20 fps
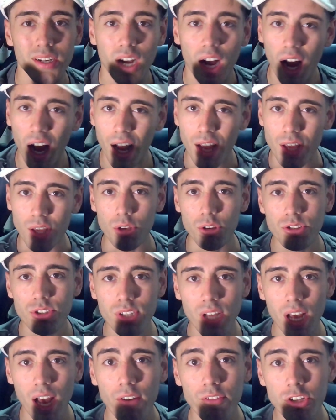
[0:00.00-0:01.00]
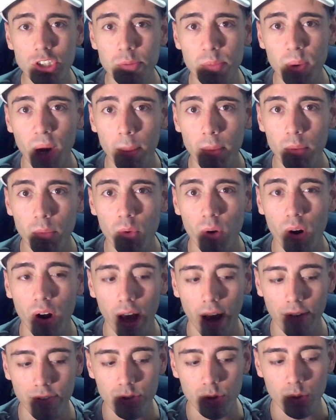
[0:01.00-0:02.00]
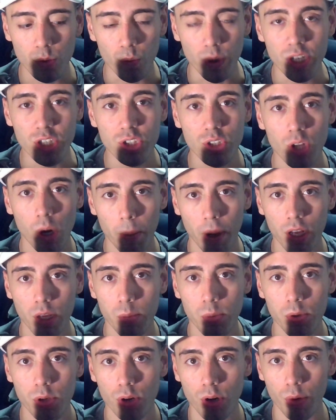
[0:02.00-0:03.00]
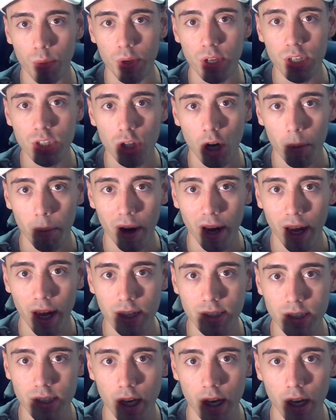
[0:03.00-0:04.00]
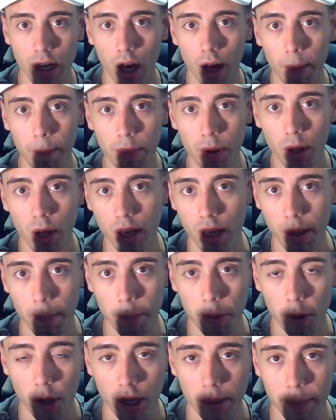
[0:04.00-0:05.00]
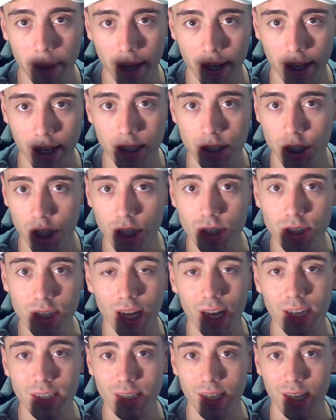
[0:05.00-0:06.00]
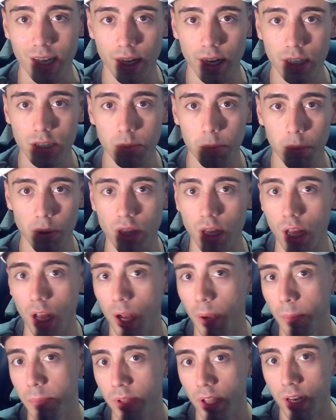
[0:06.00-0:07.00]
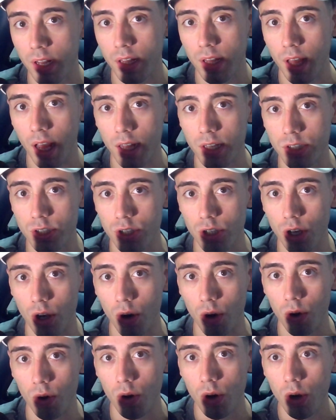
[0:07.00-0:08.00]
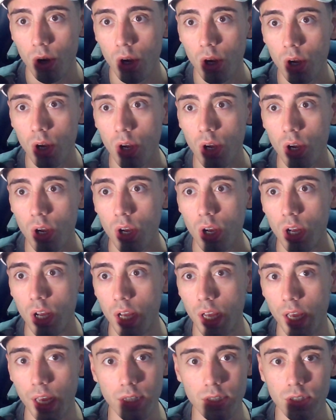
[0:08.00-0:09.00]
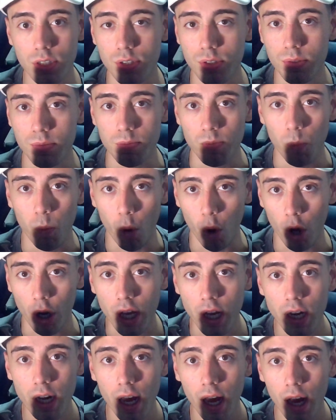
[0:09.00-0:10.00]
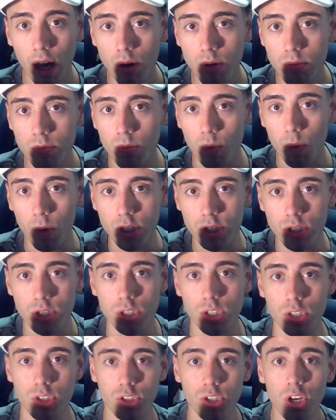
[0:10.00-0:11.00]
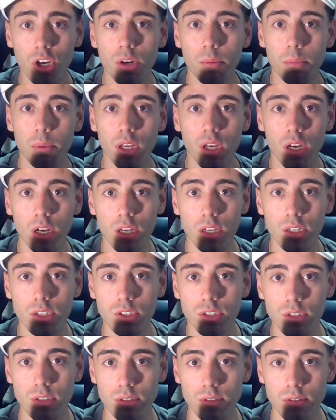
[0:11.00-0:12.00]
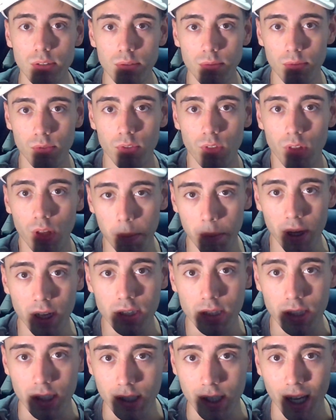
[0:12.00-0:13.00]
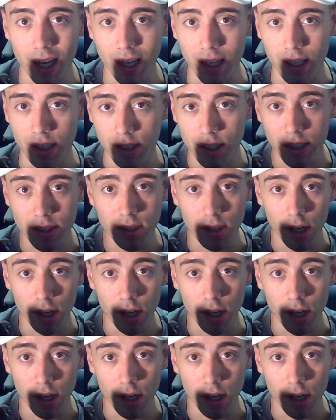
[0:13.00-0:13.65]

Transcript: I used to have this problem where I have to restart my computer and restart my headset, unplug it and plug it back in just to get it to connect, but they updated that, so it's working now, which it's good because it means it's getting consistent